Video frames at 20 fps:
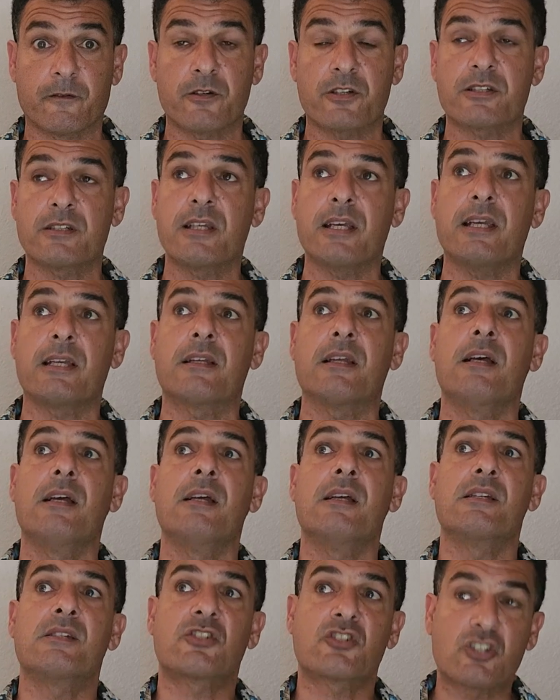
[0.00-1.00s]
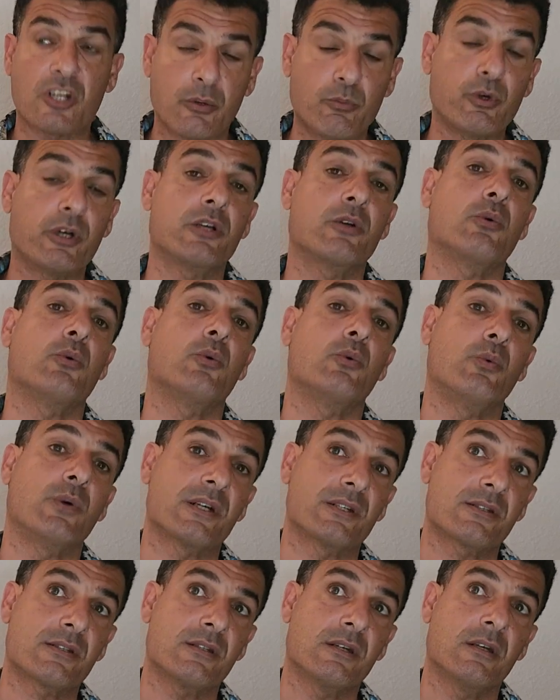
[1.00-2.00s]
the first date, someone who
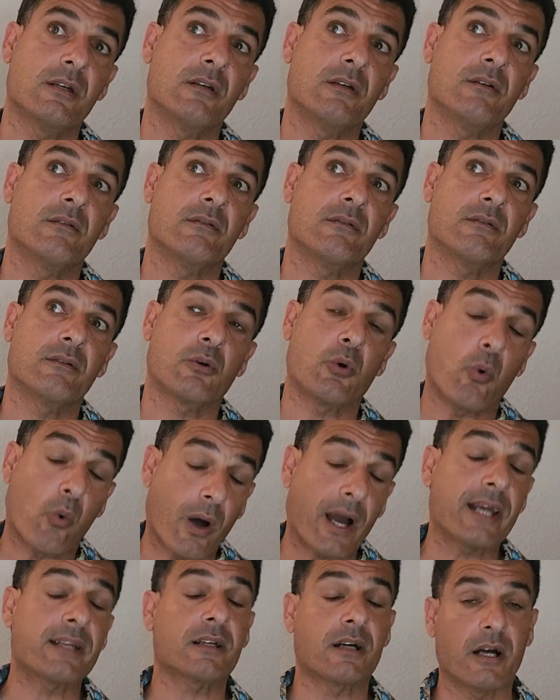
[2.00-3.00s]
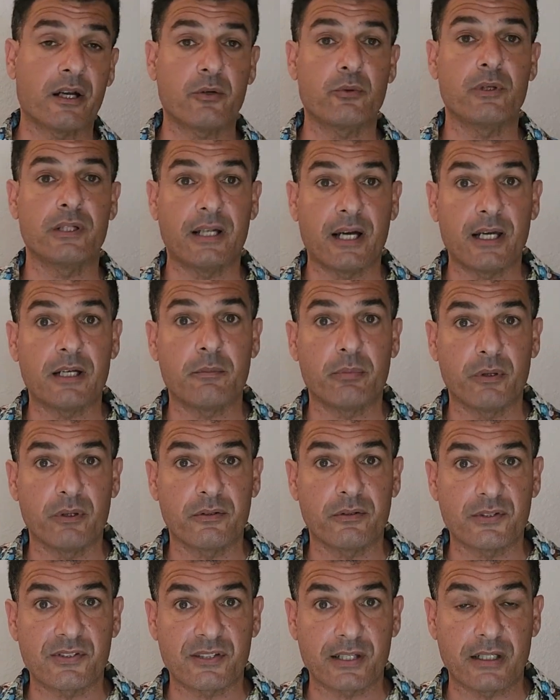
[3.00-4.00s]
was quite
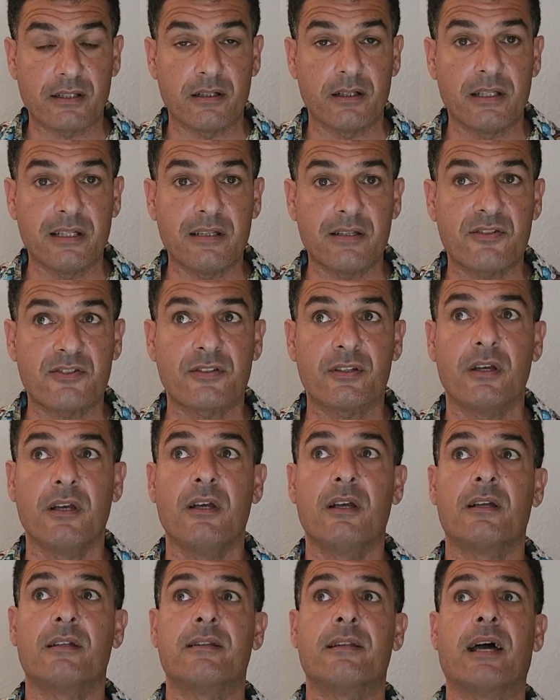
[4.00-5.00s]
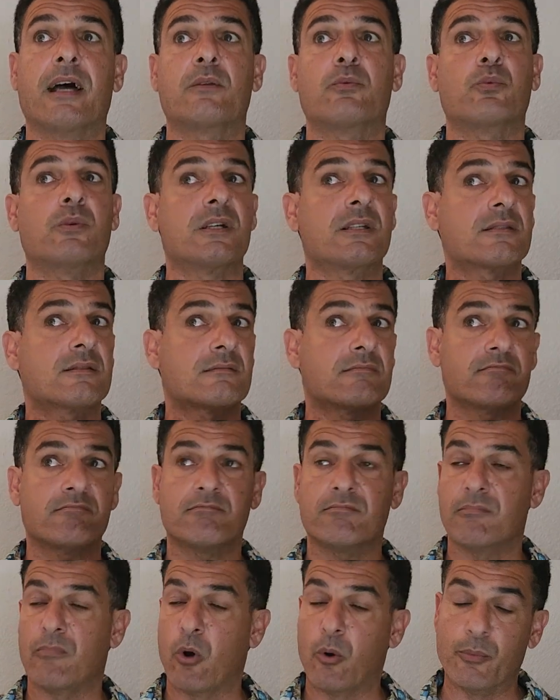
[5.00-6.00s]
unreliable, to say the least, that was
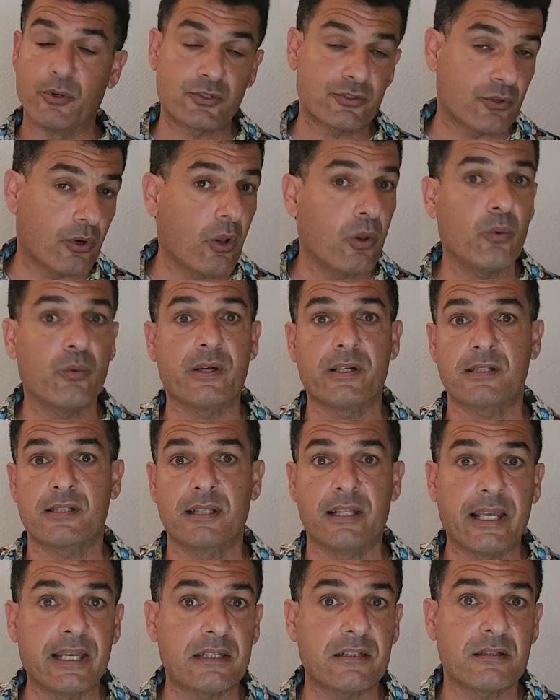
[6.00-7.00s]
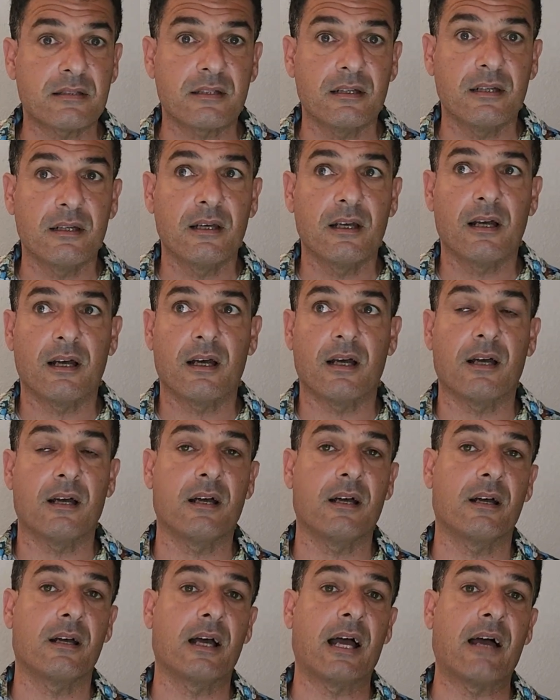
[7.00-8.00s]
almost always late,
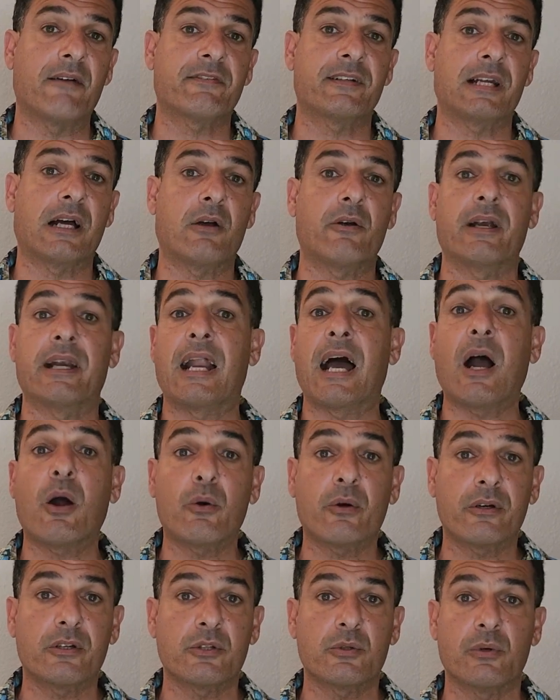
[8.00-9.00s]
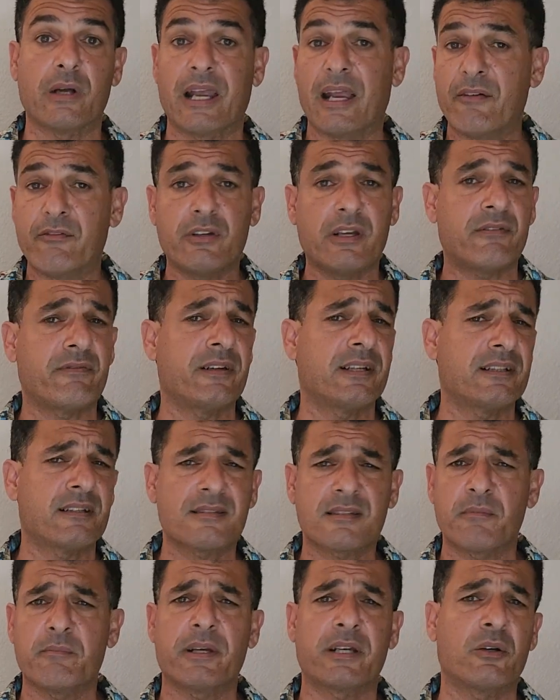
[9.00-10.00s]
half an hour to every event,
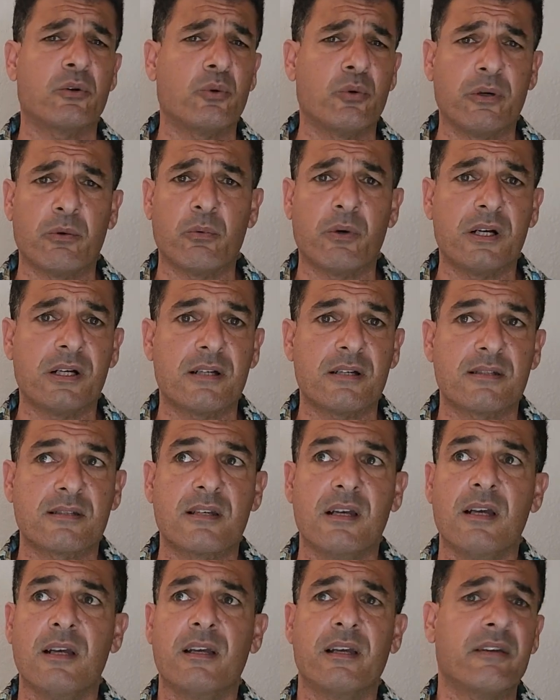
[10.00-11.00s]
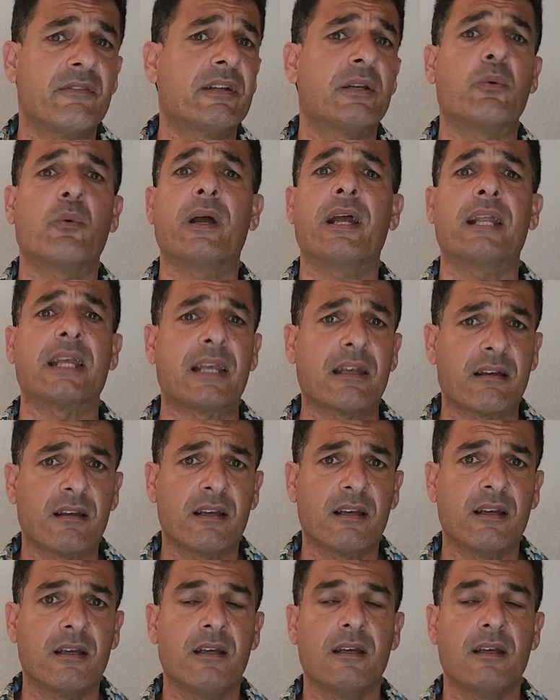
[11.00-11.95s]
doesn't matter who it was, even a wedding.